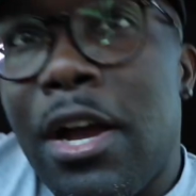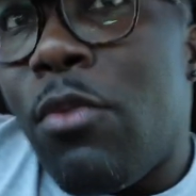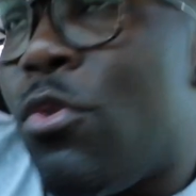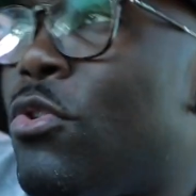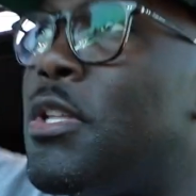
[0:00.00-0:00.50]
I
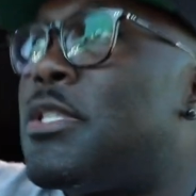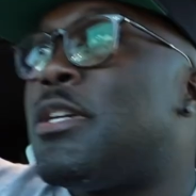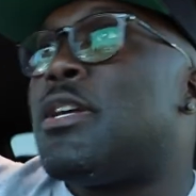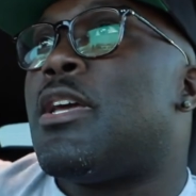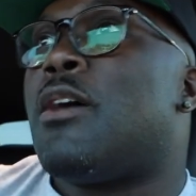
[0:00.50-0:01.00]
wanna
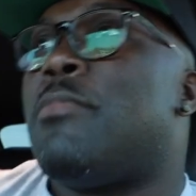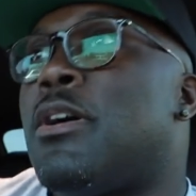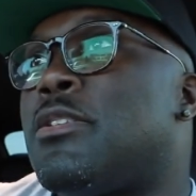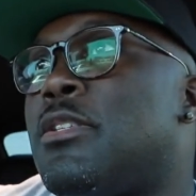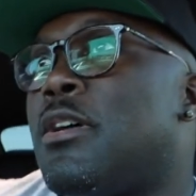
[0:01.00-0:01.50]
tell y'all
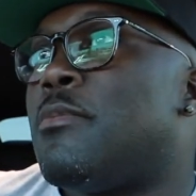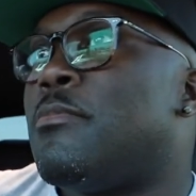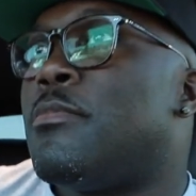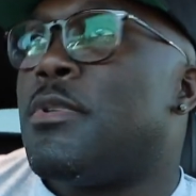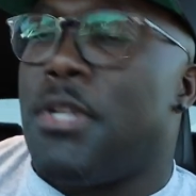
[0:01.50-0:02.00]
about something
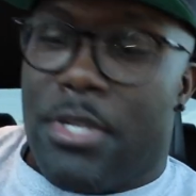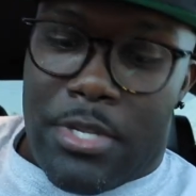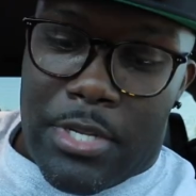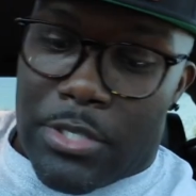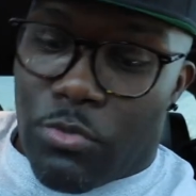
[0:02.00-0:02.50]

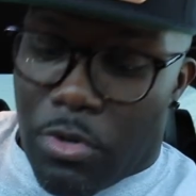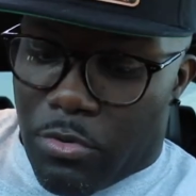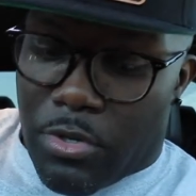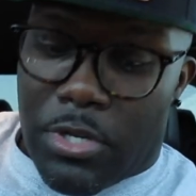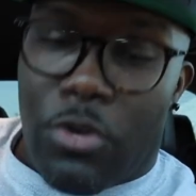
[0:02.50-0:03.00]
that's real,
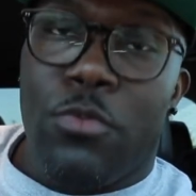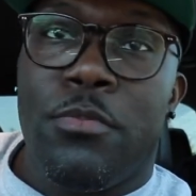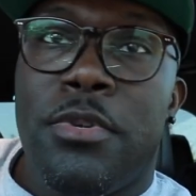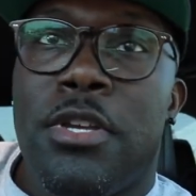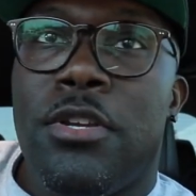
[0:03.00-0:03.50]
real
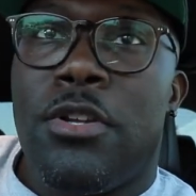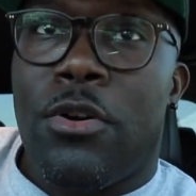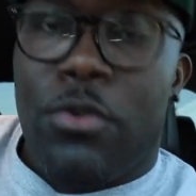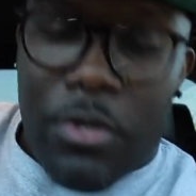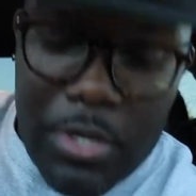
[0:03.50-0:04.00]
dope, you
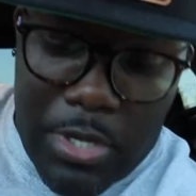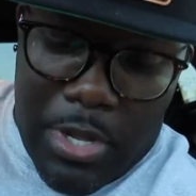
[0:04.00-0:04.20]
know.